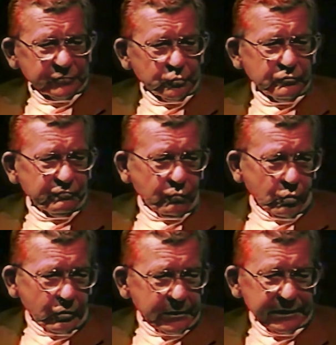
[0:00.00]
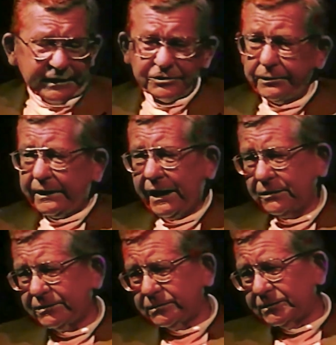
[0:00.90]
from 2 to 4, and each of
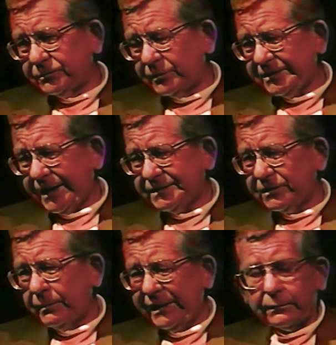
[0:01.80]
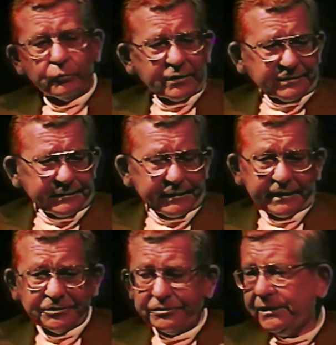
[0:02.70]
the counselors was asked to make a
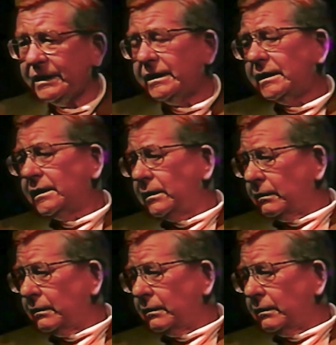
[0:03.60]
presentation